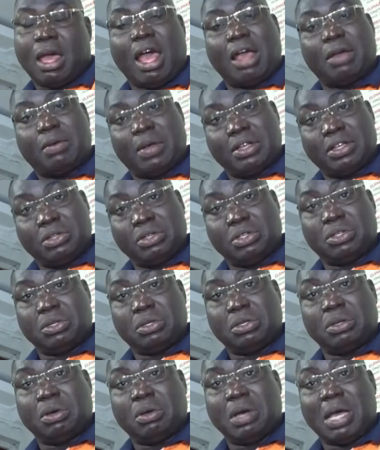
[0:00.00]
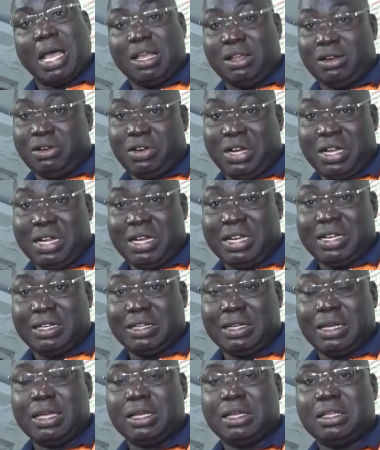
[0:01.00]
I want you to know,
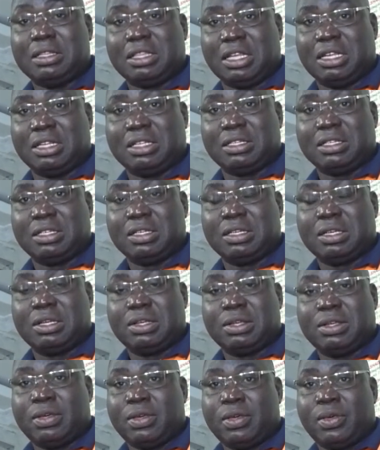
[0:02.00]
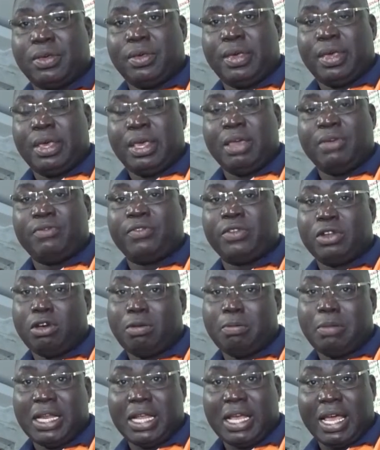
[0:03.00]
Irene, that if
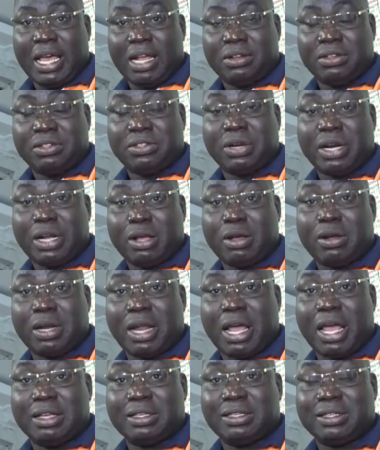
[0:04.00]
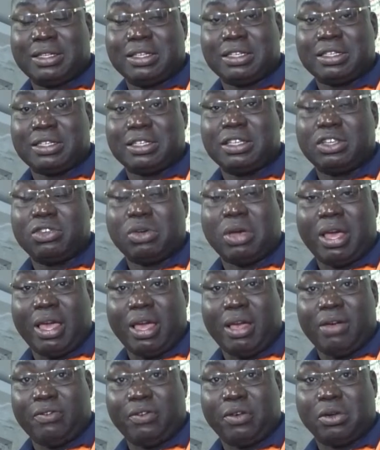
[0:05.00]
nobody else recognizes your
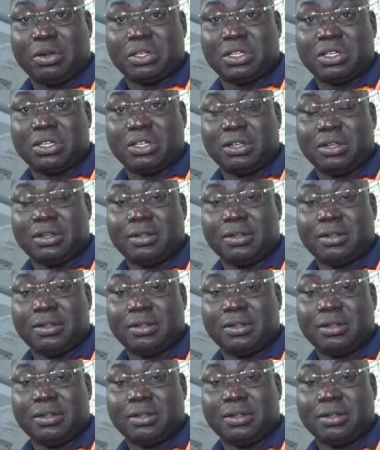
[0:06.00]
efforts,